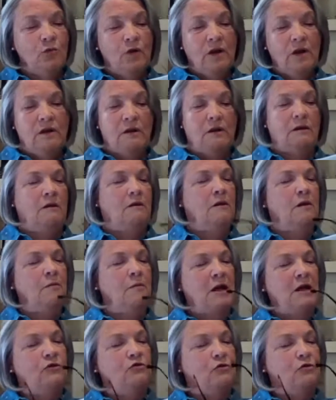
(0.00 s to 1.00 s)
with the
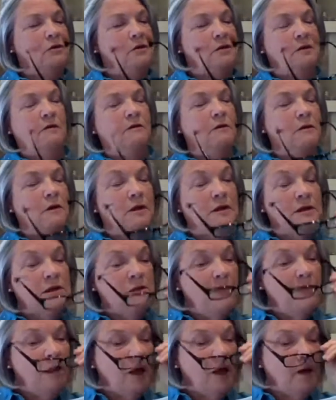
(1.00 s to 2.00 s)
matron uh,
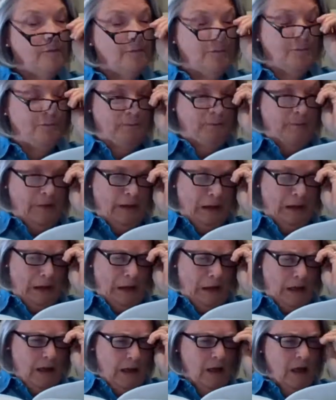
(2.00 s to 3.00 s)
speaking.
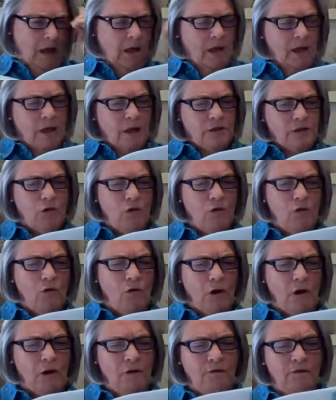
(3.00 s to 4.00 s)

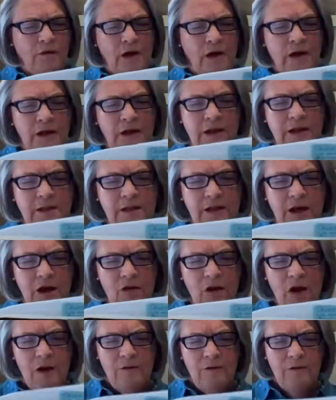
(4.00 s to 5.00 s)
So uh, finally,
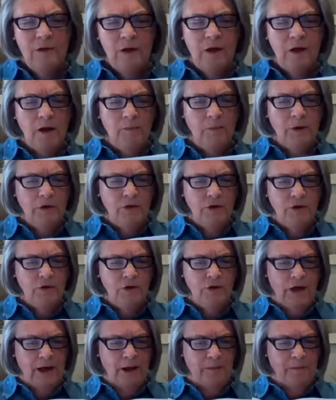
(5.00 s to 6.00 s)
Sarah, about your
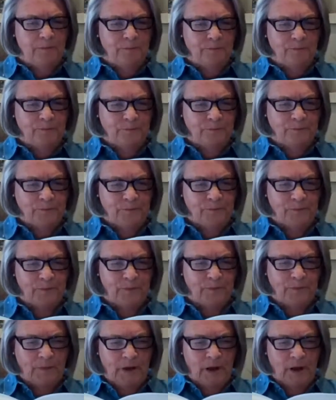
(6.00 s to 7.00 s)
name.
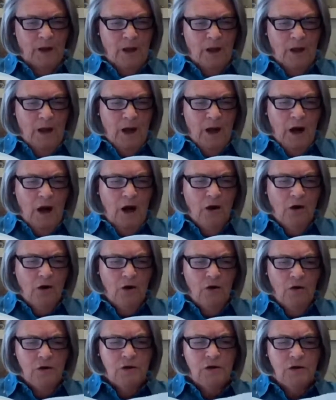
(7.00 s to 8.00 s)
Our
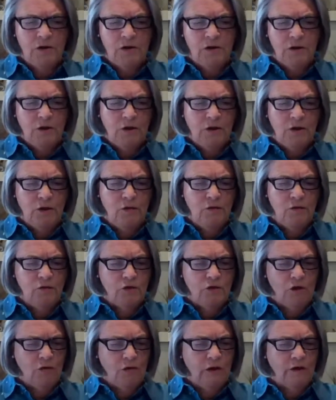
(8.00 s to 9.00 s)
girls
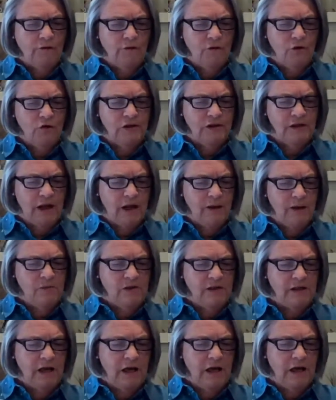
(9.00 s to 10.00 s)
use only first
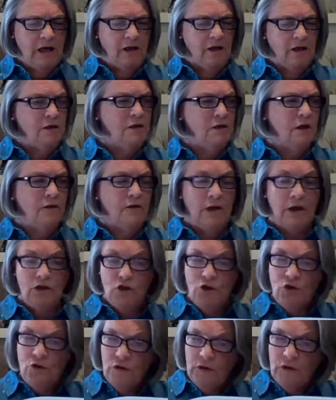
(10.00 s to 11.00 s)
names and they
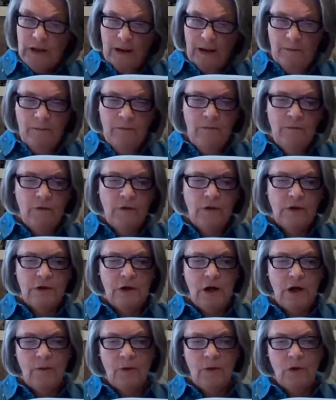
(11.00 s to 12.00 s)
choose them for the
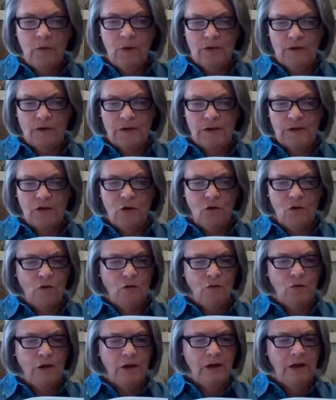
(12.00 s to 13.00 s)
time they're with us. So,
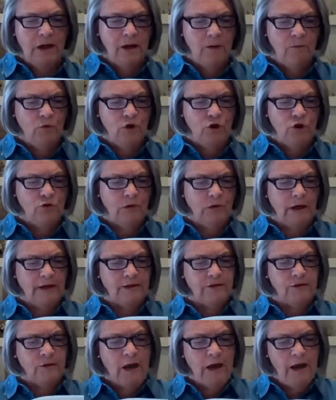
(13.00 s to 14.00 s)
what name would you like
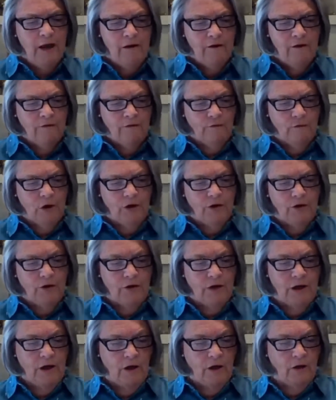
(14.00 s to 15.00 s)
to have while
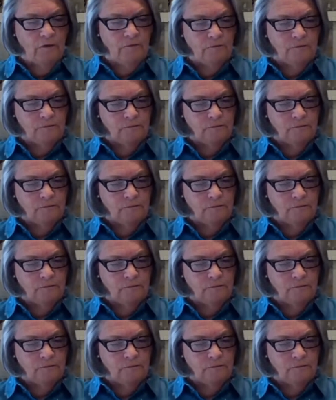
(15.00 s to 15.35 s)
you're here?